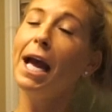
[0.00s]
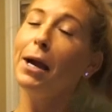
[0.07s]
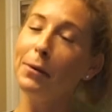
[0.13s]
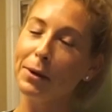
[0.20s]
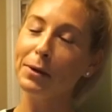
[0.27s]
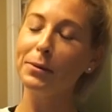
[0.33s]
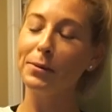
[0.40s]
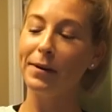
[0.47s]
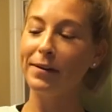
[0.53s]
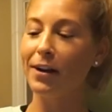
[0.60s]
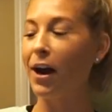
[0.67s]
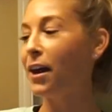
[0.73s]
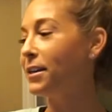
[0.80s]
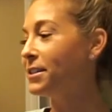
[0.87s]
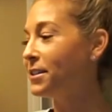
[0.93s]
I work with what I
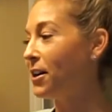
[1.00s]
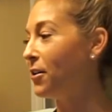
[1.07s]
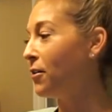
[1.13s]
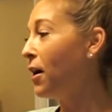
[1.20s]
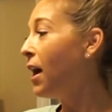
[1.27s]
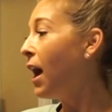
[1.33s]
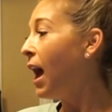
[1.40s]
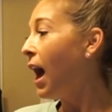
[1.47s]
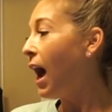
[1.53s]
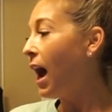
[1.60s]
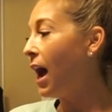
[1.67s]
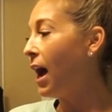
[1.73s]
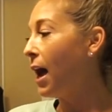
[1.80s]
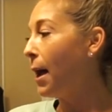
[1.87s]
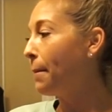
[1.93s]
got. So
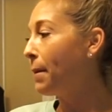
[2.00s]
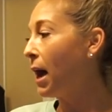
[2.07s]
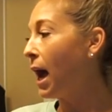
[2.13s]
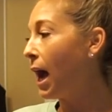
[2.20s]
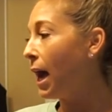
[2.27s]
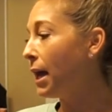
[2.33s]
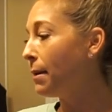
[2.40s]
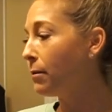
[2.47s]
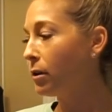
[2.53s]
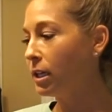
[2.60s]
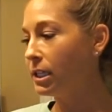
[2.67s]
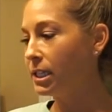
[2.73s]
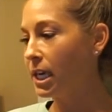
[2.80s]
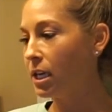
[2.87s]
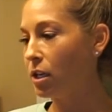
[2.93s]
I am
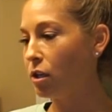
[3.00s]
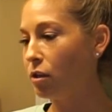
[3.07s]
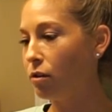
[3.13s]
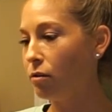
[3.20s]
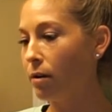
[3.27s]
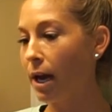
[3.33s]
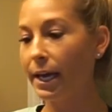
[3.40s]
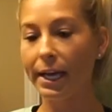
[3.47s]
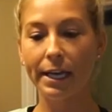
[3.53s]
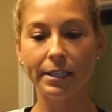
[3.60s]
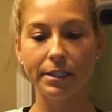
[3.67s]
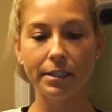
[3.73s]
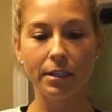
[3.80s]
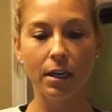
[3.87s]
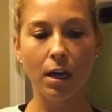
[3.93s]
going to take you, I
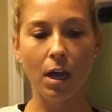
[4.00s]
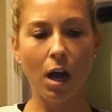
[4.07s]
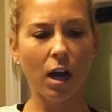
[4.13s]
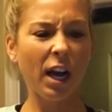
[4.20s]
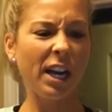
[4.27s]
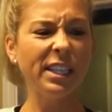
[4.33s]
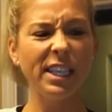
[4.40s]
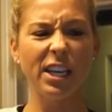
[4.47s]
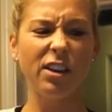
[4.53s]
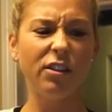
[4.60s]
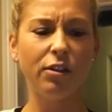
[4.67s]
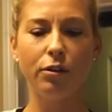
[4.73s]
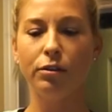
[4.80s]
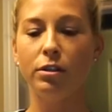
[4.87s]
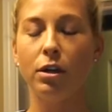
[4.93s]
guess, I'll kind of take you through.